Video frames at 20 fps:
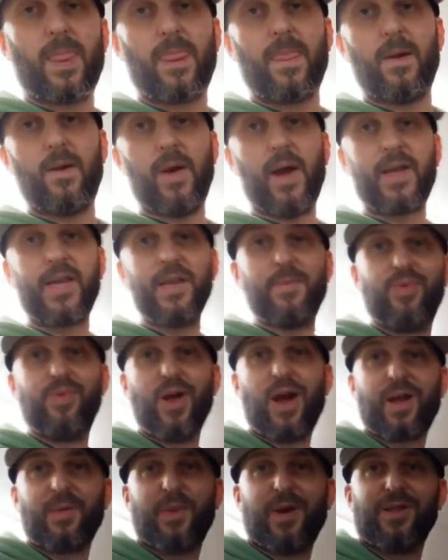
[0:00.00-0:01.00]
Oh, I keep
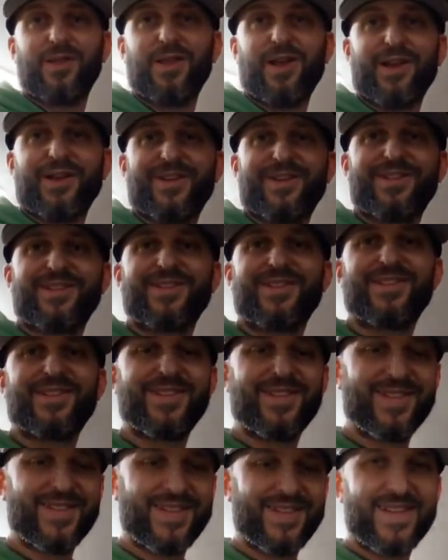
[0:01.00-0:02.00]
blocking my light, huh?
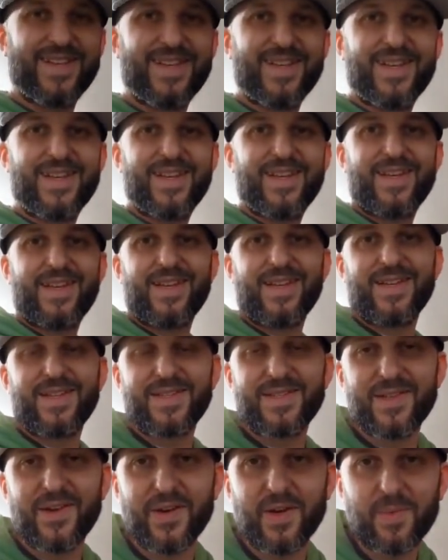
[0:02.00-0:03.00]

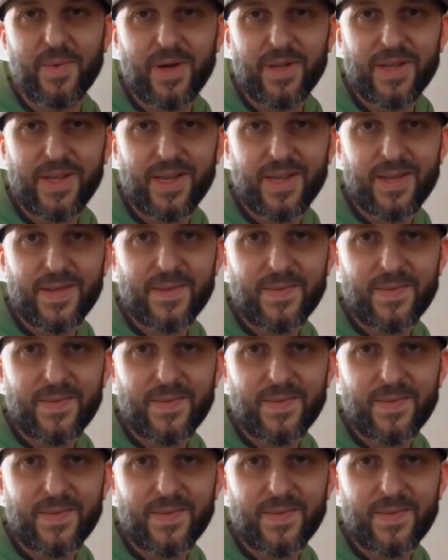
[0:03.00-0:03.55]
Sorry about that.